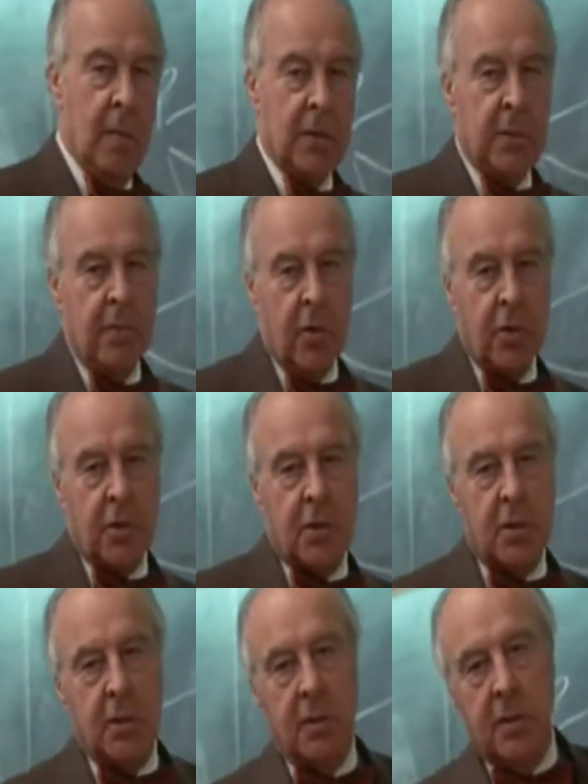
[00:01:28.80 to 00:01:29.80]
Mr.
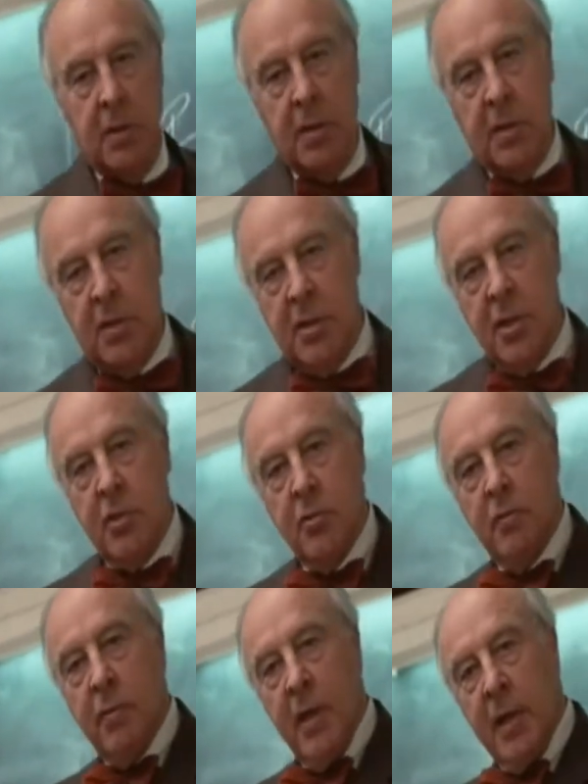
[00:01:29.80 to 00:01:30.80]
Brooks, did
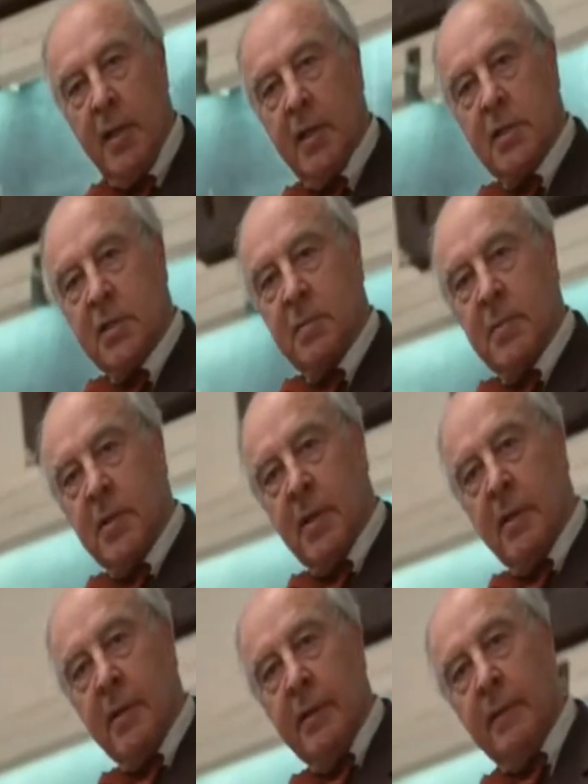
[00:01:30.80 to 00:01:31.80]
you read this
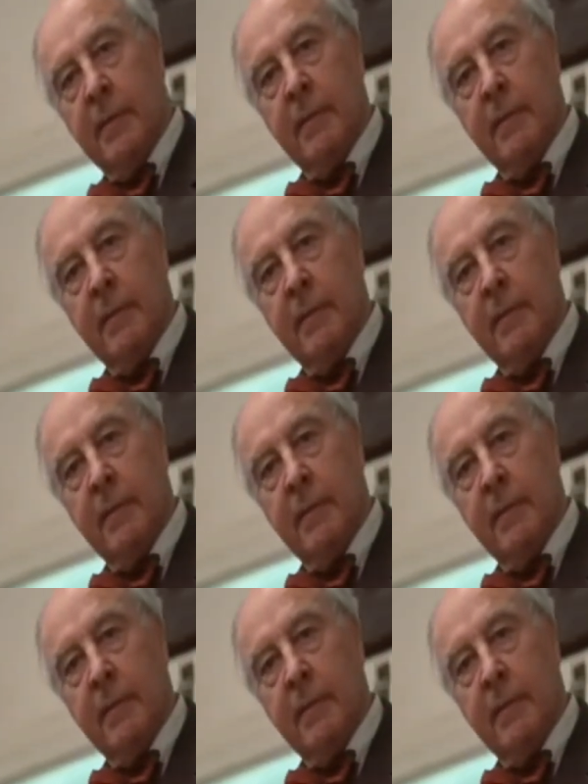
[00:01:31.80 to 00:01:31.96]
material?